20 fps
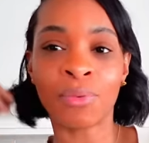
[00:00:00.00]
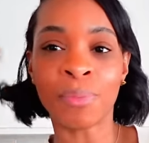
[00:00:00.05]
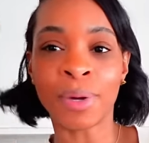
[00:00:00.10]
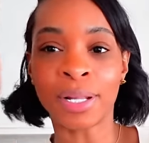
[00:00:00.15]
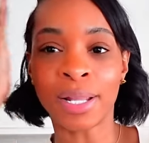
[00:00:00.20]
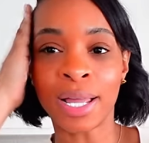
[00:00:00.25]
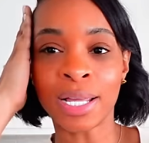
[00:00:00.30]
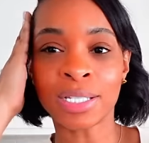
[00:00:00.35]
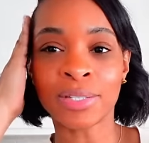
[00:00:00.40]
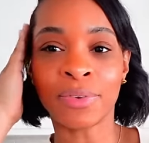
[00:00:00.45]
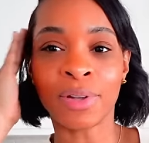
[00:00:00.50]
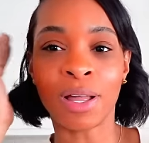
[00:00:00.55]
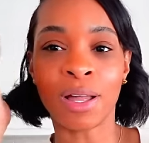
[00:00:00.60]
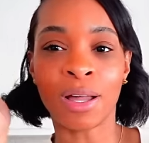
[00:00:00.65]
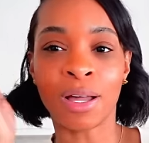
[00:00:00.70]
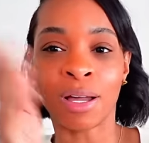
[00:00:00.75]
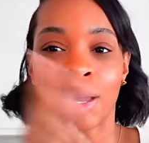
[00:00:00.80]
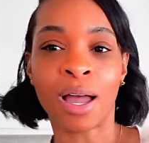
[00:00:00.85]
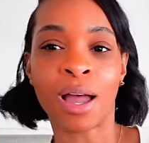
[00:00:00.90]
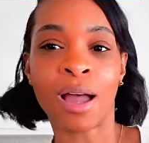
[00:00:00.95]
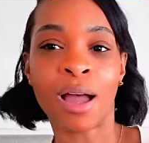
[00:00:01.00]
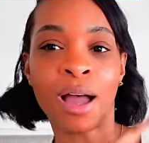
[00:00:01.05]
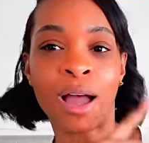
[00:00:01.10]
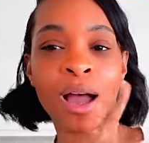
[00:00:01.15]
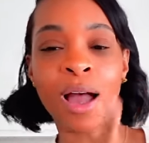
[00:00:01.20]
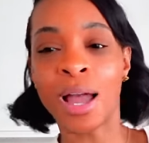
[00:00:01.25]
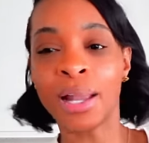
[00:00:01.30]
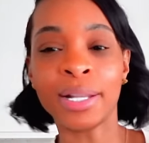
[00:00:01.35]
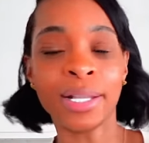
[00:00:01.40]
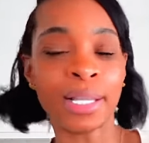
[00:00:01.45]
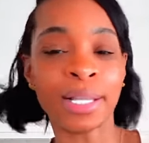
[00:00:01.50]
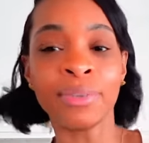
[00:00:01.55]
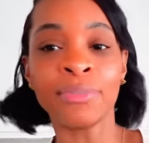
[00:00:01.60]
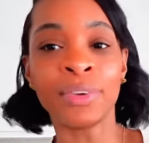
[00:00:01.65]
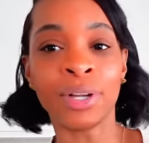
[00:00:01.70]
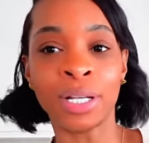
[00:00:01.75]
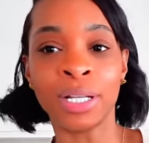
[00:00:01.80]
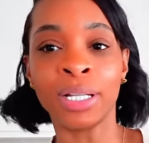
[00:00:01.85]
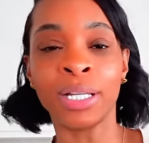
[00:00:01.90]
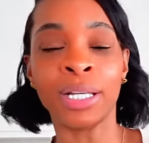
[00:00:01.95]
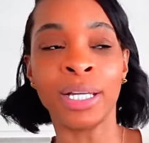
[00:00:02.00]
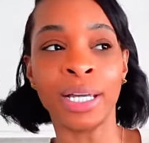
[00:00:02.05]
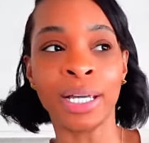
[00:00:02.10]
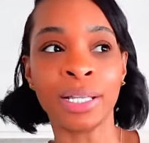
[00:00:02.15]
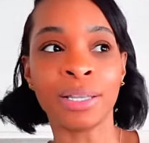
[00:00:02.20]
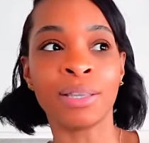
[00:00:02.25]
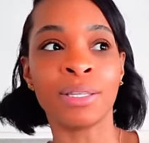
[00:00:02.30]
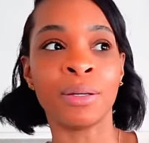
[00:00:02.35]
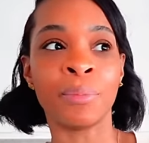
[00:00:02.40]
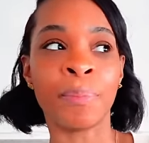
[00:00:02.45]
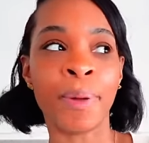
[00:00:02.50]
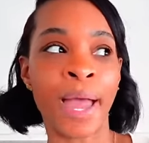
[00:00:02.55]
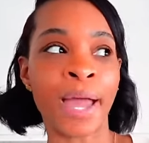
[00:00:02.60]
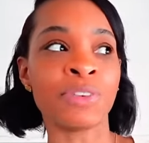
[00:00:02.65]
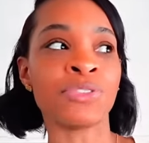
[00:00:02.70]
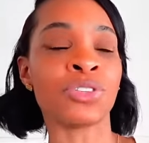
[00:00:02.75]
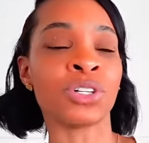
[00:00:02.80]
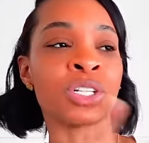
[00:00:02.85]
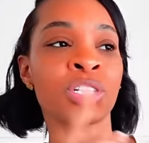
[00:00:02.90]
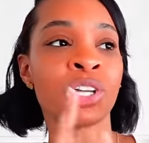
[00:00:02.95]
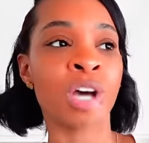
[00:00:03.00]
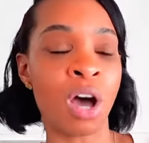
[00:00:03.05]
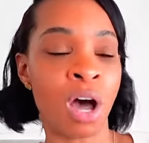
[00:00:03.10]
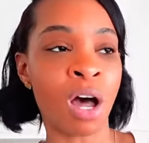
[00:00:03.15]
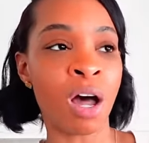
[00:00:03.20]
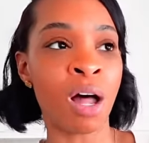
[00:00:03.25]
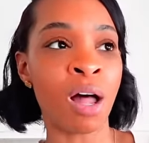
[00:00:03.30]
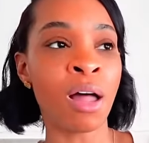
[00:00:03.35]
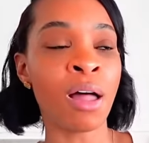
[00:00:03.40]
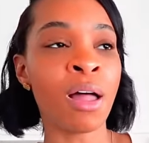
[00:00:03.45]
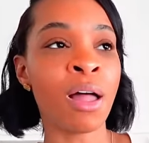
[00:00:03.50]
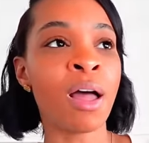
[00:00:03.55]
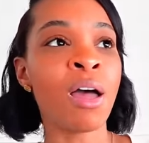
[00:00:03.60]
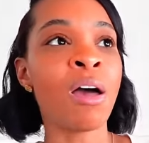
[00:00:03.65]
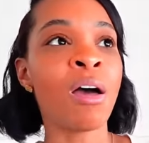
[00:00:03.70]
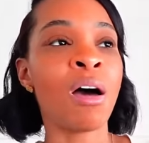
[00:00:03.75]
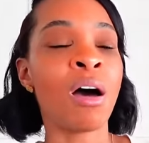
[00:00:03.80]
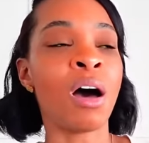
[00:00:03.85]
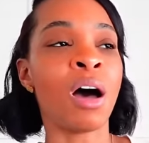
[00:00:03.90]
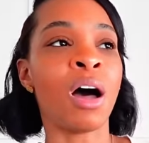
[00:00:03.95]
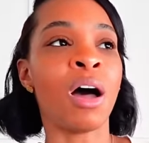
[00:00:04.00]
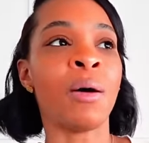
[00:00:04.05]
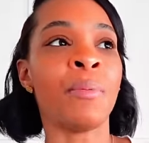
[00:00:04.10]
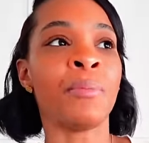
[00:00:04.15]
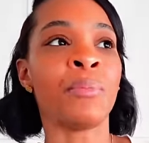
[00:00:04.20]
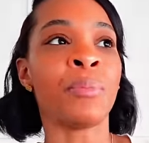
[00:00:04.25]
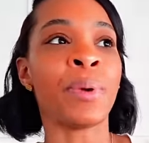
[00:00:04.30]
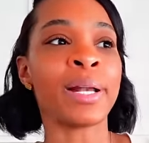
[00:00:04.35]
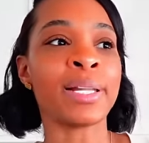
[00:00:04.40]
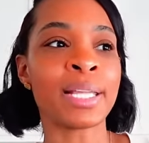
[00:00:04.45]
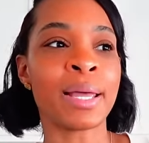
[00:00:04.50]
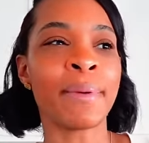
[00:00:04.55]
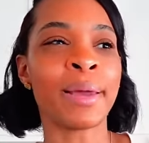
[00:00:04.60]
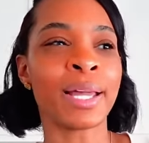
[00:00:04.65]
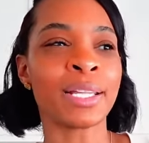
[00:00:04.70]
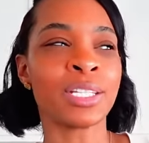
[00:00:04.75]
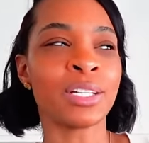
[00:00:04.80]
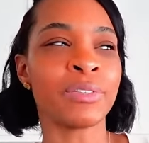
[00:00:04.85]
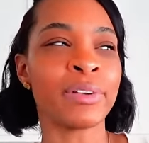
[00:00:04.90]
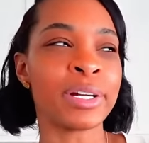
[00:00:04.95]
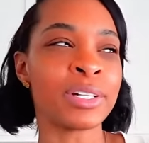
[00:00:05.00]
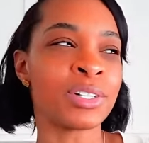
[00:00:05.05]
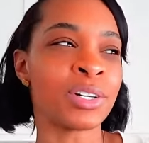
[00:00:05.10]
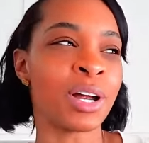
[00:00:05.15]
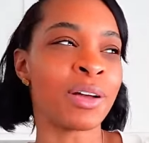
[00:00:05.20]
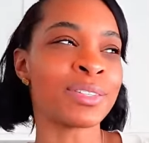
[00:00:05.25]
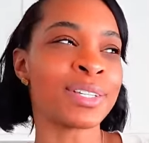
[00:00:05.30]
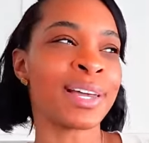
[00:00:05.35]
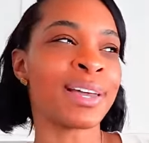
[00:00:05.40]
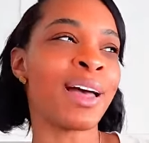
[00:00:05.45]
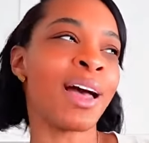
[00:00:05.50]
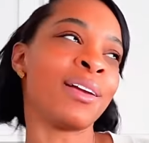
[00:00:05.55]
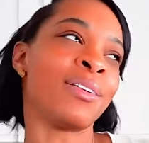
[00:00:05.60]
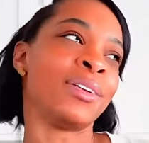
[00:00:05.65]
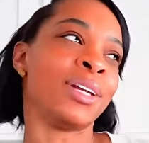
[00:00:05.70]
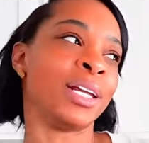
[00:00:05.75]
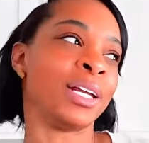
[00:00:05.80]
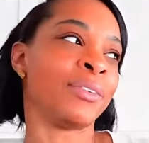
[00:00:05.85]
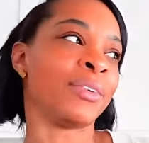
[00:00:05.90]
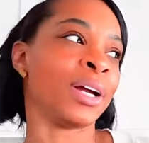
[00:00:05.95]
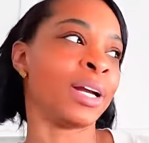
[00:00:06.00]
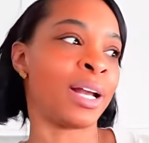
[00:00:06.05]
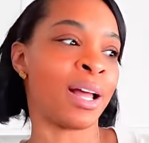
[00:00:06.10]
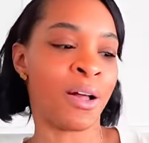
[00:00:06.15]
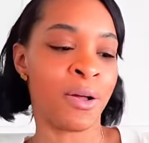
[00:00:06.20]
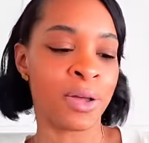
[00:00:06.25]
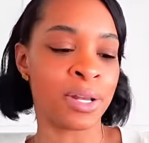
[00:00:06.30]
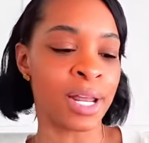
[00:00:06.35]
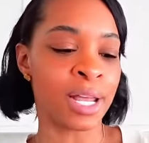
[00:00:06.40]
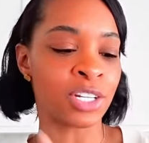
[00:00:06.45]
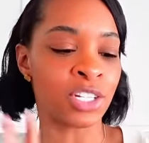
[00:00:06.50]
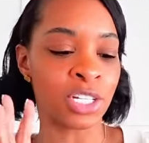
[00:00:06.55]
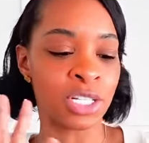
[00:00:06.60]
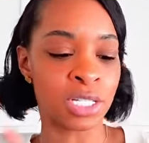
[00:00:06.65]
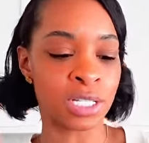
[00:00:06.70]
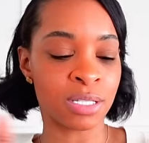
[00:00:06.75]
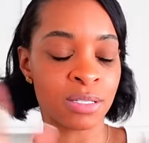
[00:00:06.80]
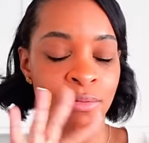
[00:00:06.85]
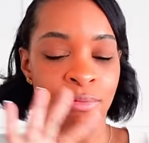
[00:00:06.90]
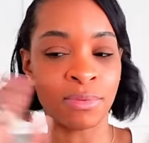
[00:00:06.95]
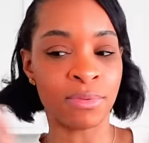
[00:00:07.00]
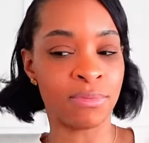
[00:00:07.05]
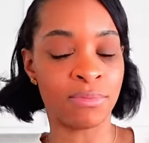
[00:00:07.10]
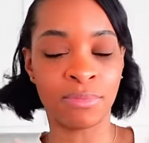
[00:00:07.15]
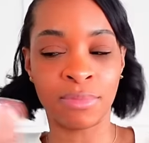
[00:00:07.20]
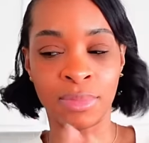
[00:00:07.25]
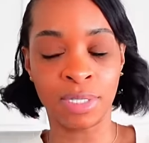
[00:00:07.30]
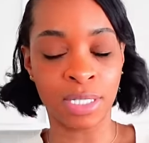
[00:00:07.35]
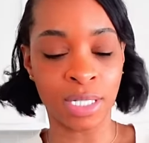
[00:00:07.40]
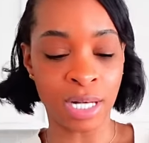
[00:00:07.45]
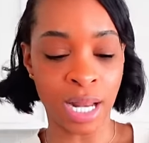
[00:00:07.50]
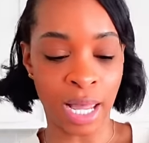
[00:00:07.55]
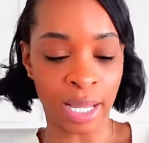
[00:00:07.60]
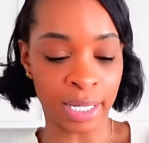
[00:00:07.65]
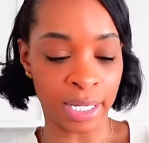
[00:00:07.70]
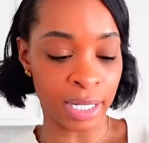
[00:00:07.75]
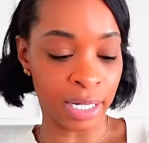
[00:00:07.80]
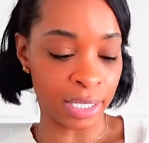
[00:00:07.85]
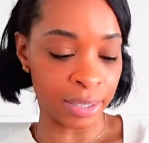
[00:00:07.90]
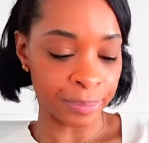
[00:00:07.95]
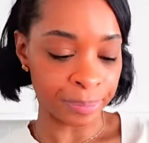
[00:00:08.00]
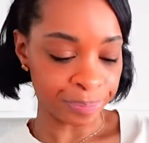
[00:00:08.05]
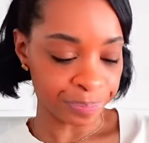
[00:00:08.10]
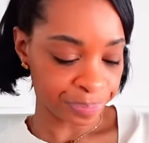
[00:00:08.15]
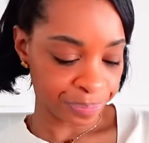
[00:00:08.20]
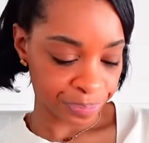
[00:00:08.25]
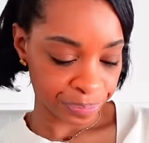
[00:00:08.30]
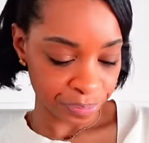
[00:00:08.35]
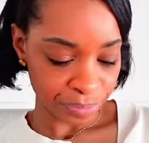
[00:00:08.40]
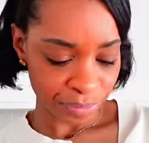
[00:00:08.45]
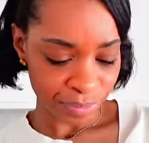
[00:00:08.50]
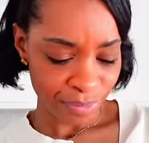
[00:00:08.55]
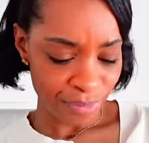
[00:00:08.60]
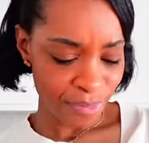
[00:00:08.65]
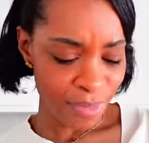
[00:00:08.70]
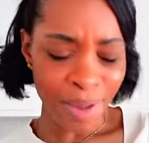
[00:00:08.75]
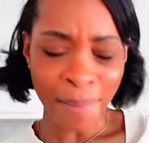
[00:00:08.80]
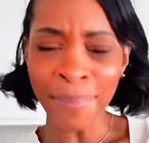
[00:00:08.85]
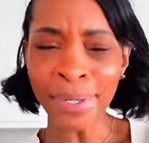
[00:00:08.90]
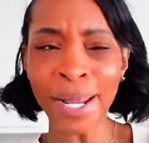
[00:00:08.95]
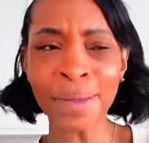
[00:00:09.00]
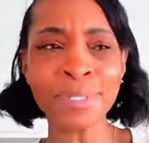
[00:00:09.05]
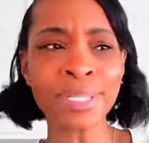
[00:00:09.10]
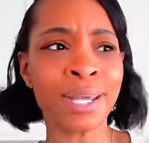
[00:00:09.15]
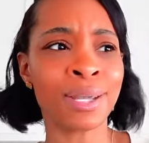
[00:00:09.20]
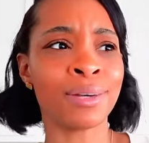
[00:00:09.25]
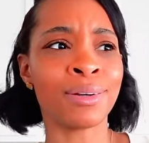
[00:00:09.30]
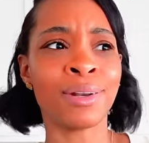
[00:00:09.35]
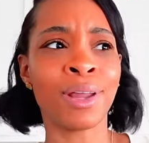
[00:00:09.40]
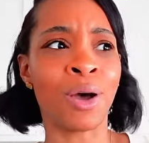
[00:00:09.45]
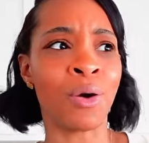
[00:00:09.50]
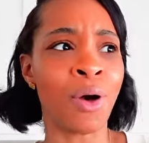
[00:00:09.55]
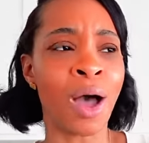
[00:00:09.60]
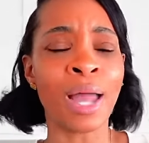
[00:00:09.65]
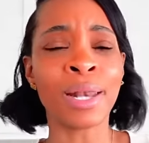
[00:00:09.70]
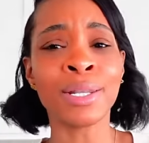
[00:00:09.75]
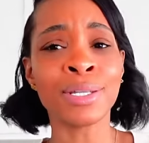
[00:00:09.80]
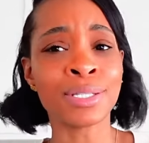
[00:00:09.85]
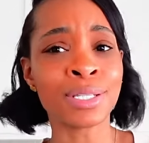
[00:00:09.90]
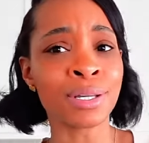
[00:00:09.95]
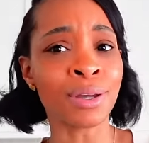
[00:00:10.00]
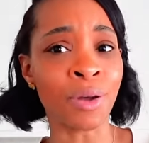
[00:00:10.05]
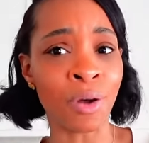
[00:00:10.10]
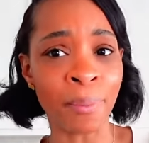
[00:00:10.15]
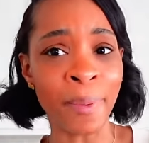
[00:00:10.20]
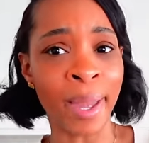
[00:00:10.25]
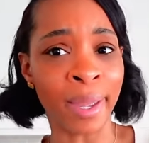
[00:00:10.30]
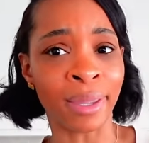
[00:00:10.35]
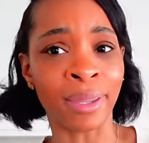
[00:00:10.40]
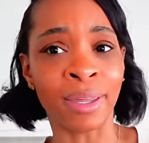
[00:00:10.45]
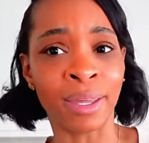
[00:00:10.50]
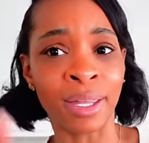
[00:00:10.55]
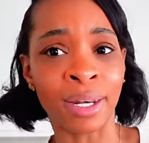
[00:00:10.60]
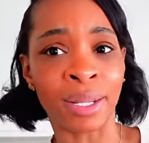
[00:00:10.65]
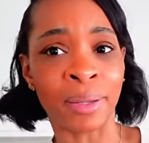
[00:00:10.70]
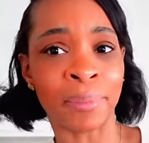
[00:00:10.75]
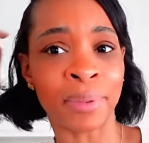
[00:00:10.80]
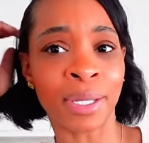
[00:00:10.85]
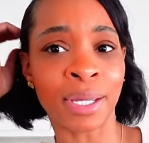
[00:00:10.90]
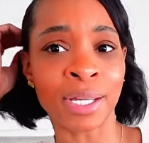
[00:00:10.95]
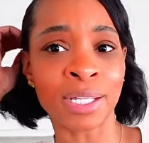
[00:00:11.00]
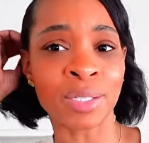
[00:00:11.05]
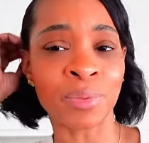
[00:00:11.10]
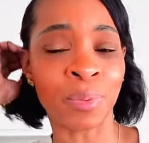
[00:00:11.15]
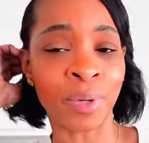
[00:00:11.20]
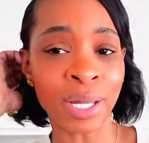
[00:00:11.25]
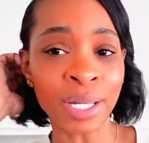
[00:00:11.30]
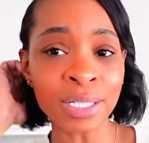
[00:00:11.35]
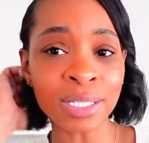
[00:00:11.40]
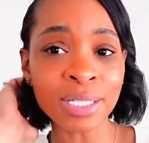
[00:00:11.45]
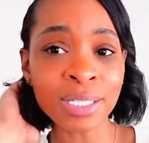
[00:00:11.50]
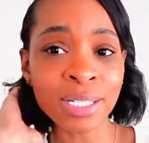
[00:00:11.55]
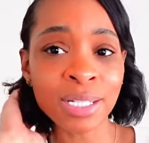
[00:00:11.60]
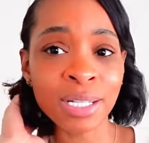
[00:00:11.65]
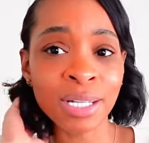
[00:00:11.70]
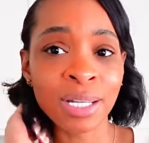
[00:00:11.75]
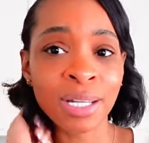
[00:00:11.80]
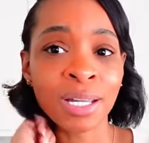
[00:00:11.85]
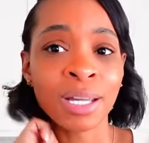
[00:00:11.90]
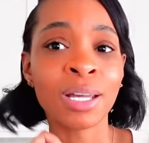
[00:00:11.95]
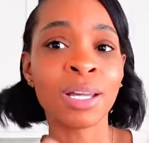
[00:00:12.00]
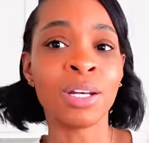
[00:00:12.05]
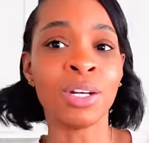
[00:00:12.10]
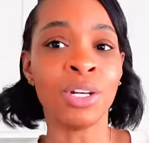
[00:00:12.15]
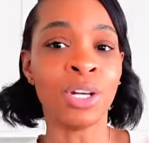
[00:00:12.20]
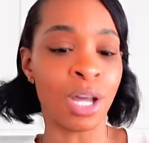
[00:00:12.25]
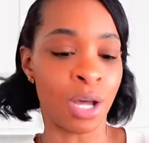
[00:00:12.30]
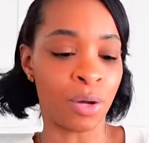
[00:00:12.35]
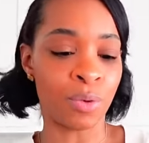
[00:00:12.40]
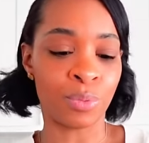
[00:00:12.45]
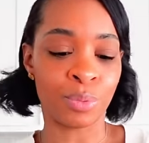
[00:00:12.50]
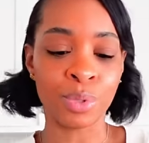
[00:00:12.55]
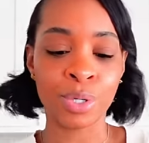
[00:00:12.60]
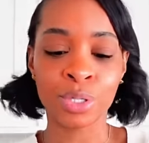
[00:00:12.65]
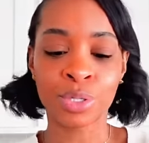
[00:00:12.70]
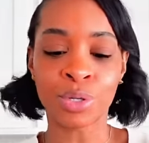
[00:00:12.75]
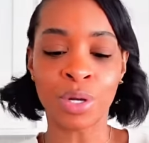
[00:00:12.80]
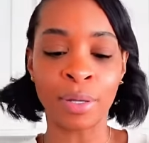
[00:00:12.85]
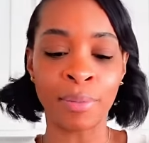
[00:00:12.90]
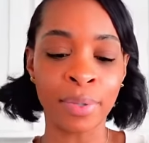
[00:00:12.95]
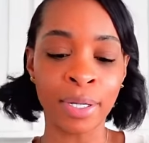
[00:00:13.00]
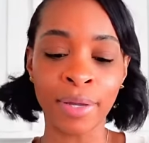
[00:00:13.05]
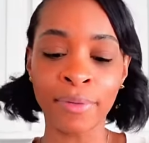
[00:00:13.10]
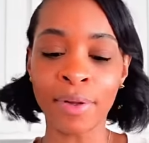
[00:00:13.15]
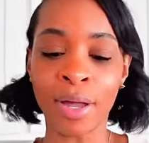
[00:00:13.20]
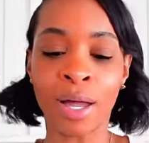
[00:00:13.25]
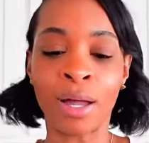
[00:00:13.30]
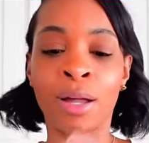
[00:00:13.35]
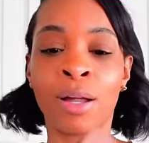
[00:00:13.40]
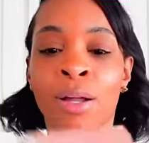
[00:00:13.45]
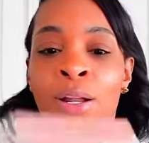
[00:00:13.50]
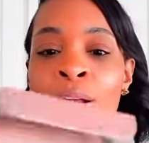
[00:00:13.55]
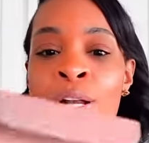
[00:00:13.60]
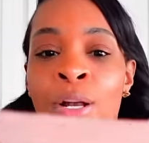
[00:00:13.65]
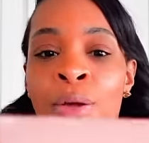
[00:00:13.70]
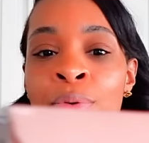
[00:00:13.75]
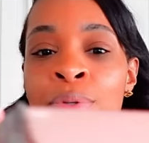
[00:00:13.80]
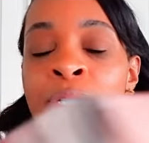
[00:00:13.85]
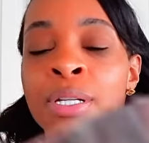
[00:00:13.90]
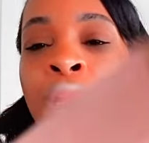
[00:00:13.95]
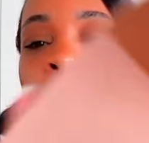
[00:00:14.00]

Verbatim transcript: my last vlog, I didn't really get the Patrick Ta. By the time I got to the register, I was like, I don't need it right now. And I just did not get it. But I was like, no, I need to go back and get it because what? No. So I'm gonna give y'all a close